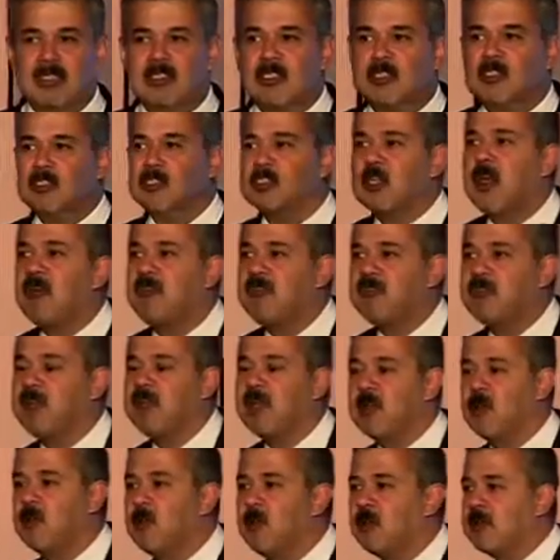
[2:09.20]
a software
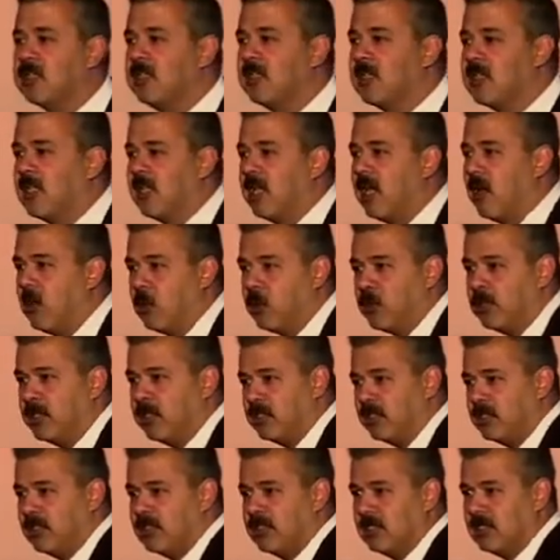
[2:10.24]
over the cloud.
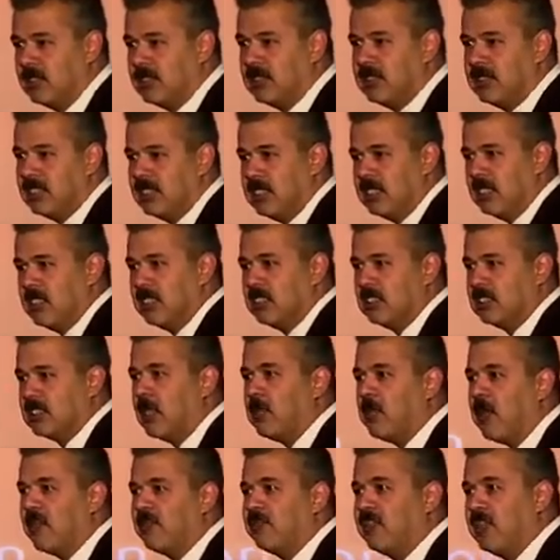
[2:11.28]

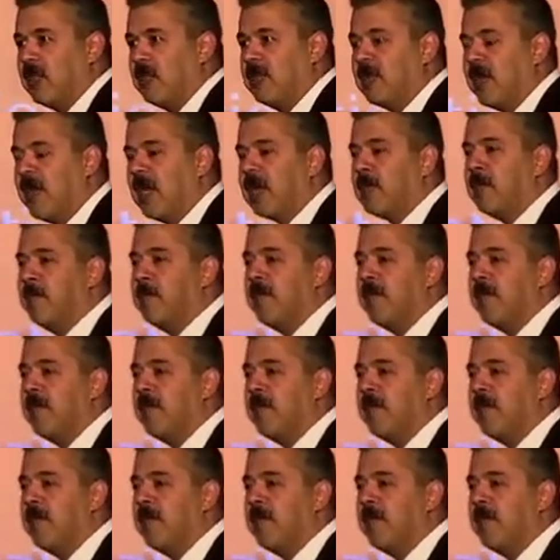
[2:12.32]
Some of them are